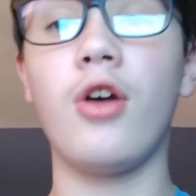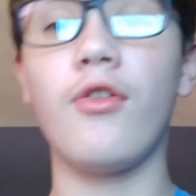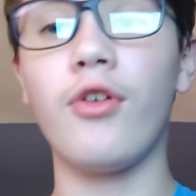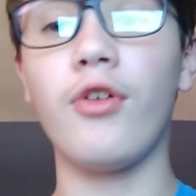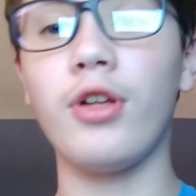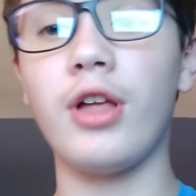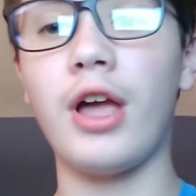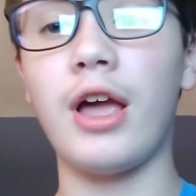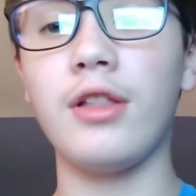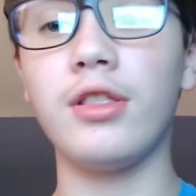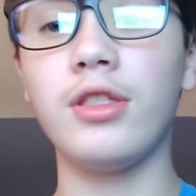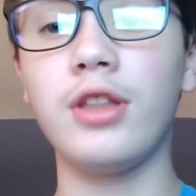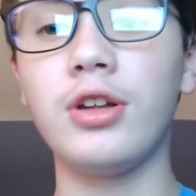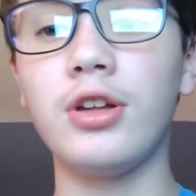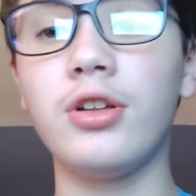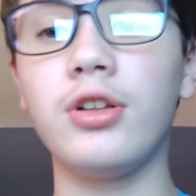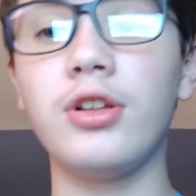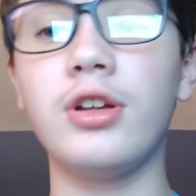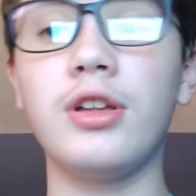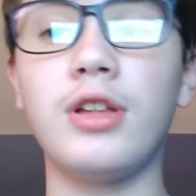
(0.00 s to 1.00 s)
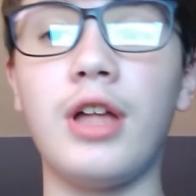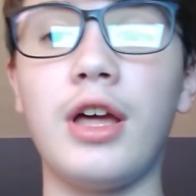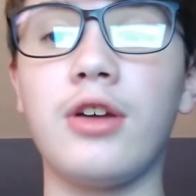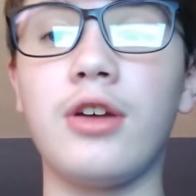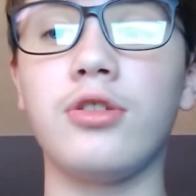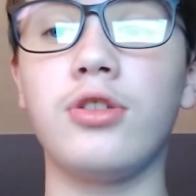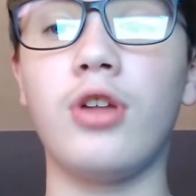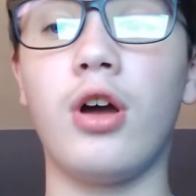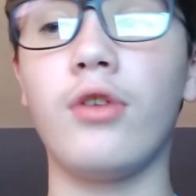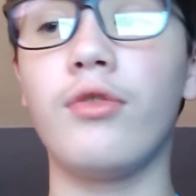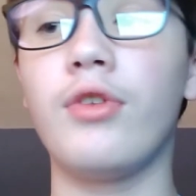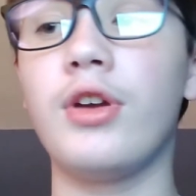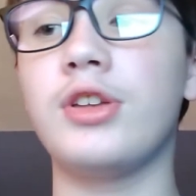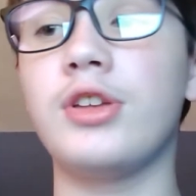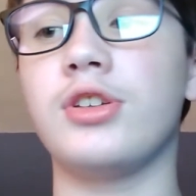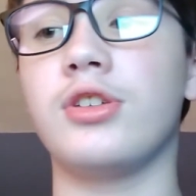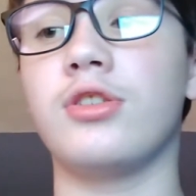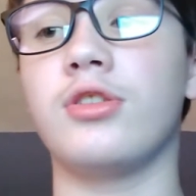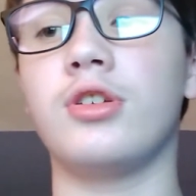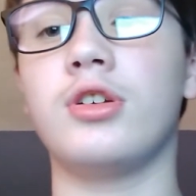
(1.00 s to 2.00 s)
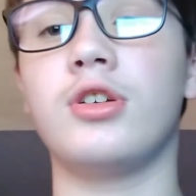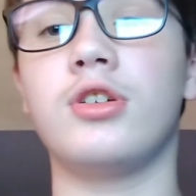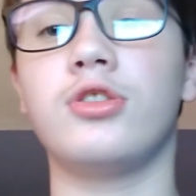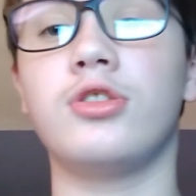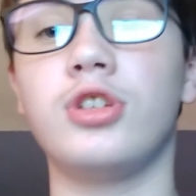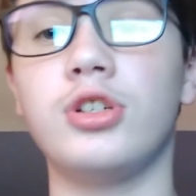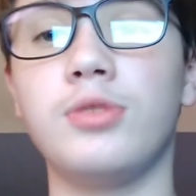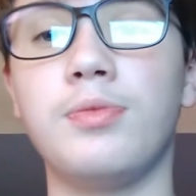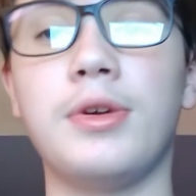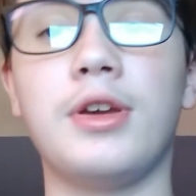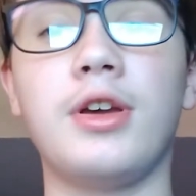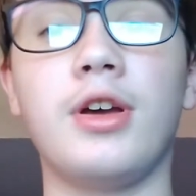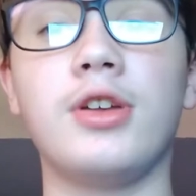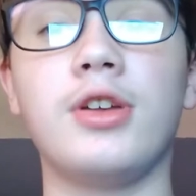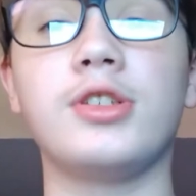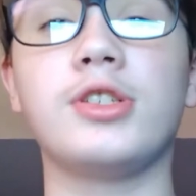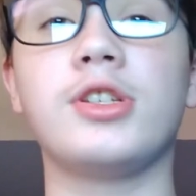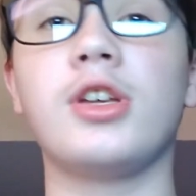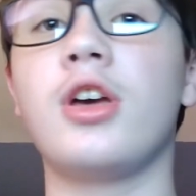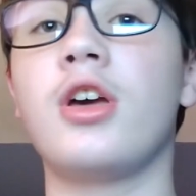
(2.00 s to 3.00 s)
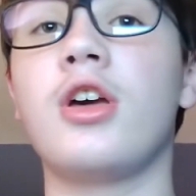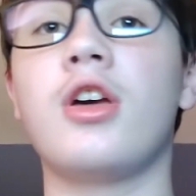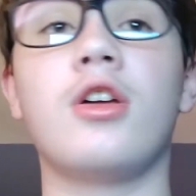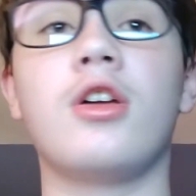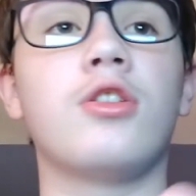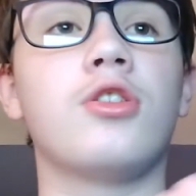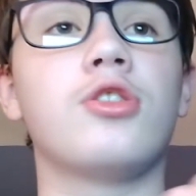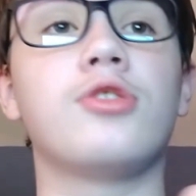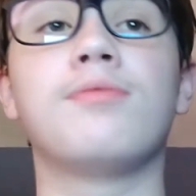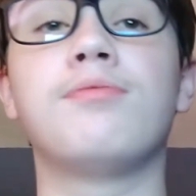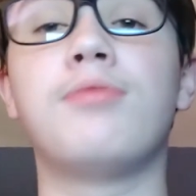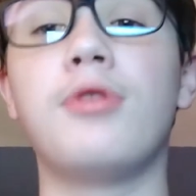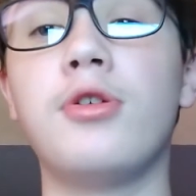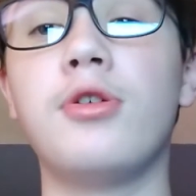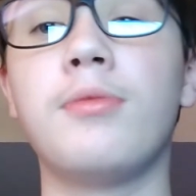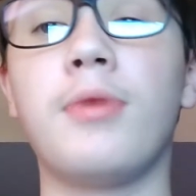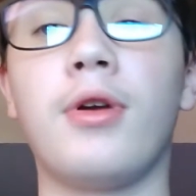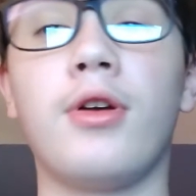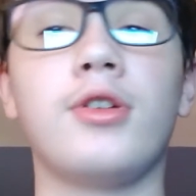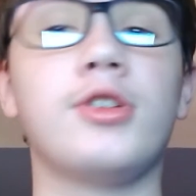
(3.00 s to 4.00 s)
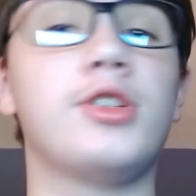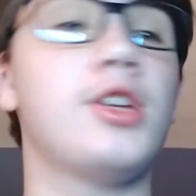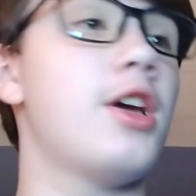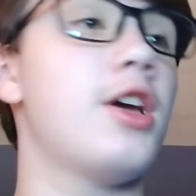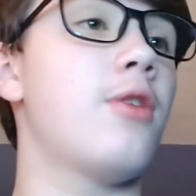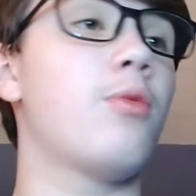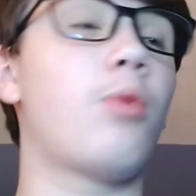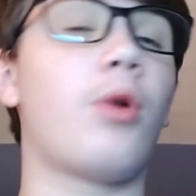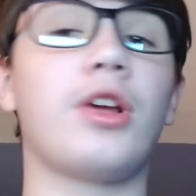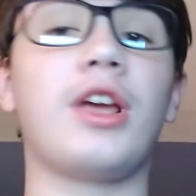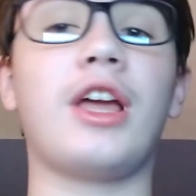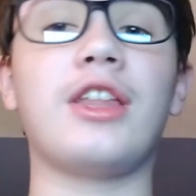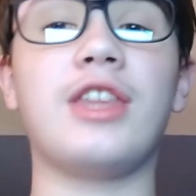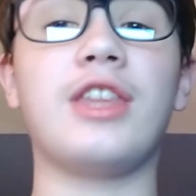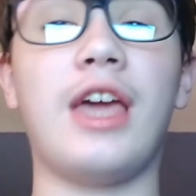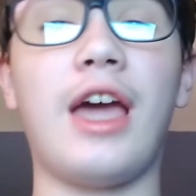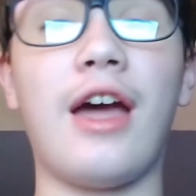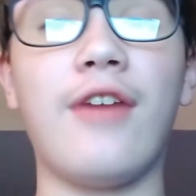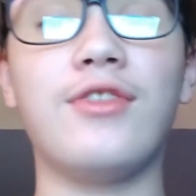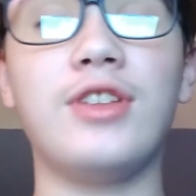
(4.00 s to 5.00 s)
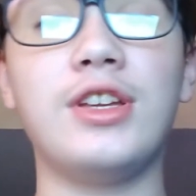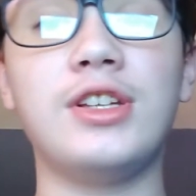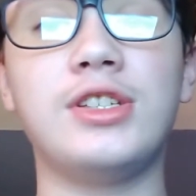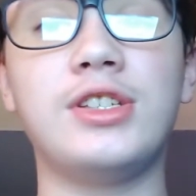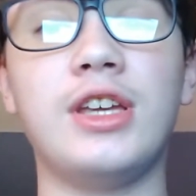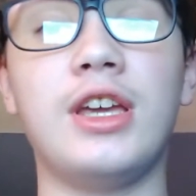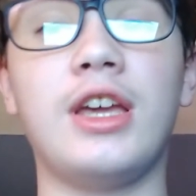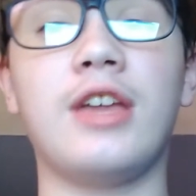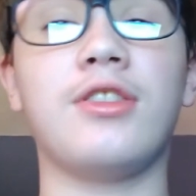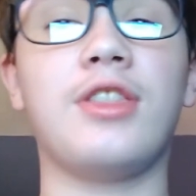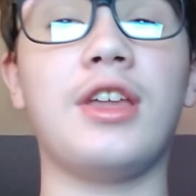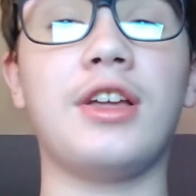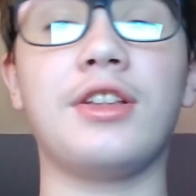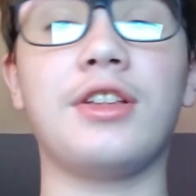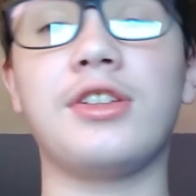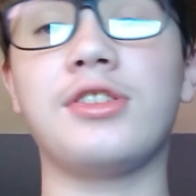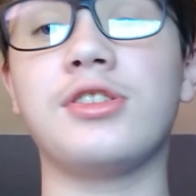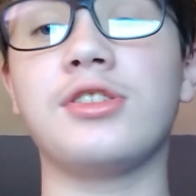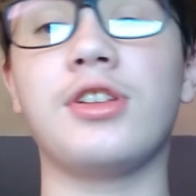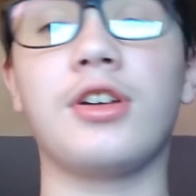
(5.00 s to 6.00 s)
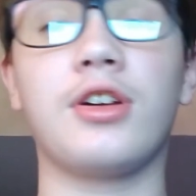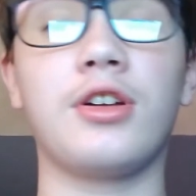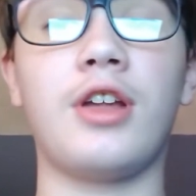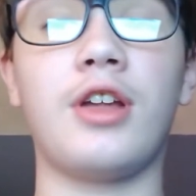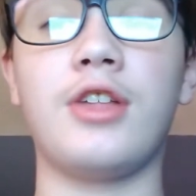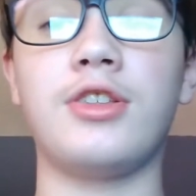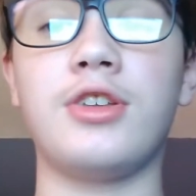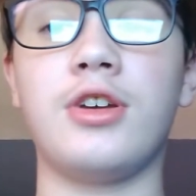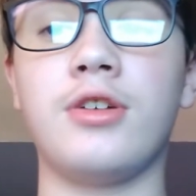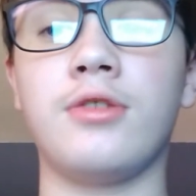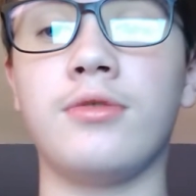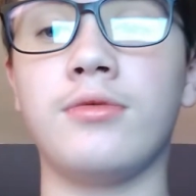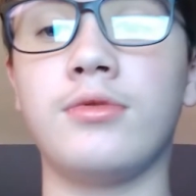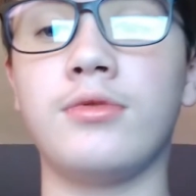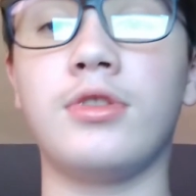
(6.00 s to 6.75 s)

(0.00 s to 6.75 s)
For literally, like, no reason. Just because there's boomers working at the FTC and think this is a good idea.